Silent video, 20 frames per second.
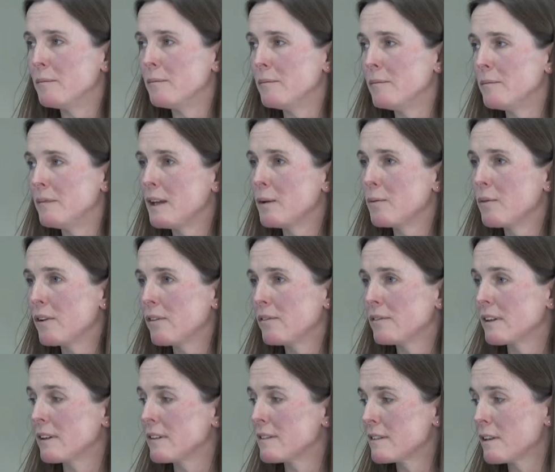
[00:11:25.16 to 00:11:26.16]
NIWA have
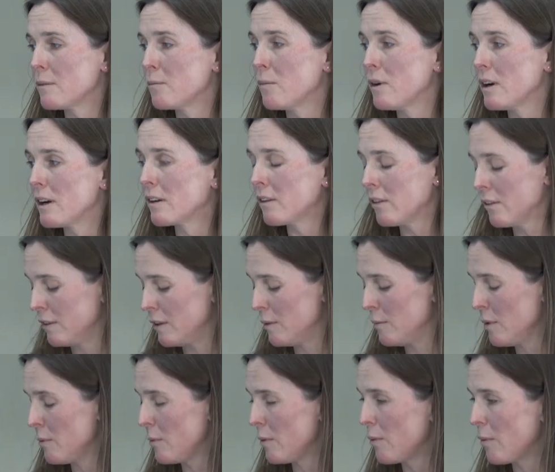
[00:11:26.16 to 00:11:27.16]
done some work on them,
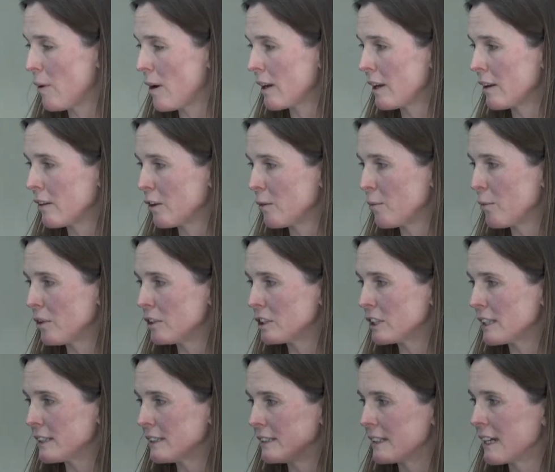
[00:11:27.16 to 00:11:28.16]
and we're working on a
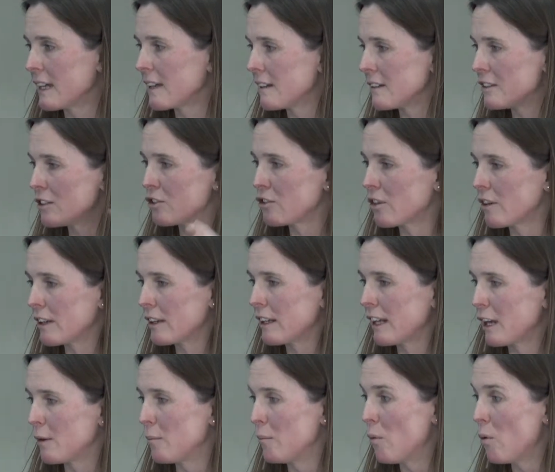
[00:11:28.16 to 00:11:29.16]
project together to try and
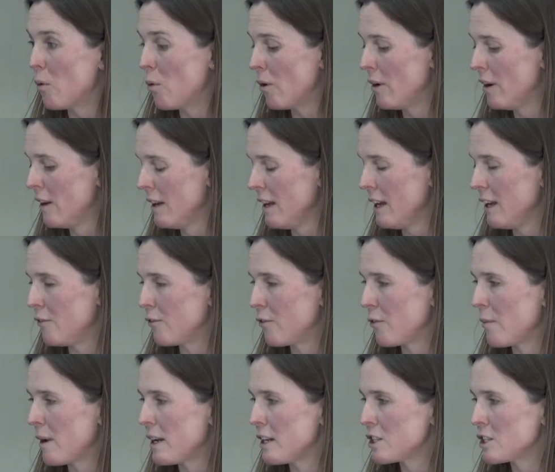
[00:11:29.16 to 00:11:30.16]
get more
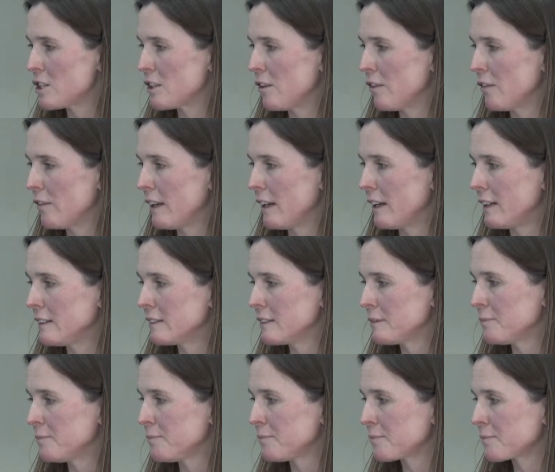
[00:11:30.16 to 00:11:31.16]
information on these.
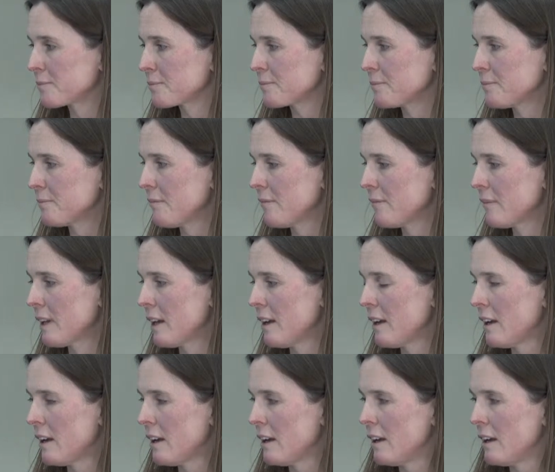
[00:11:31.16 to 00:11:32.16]

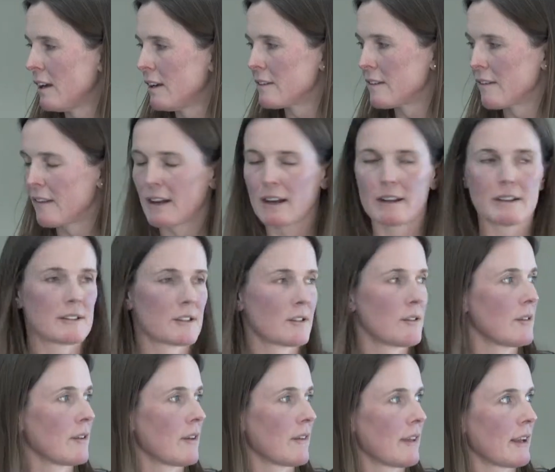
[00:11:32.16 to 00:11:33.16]
So then I
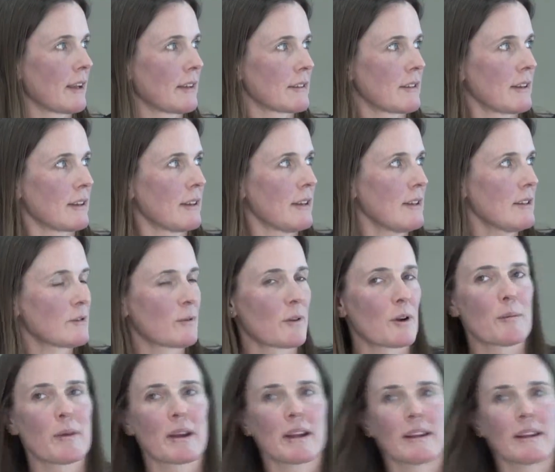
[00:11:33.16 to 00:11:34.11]
do things like this, where I make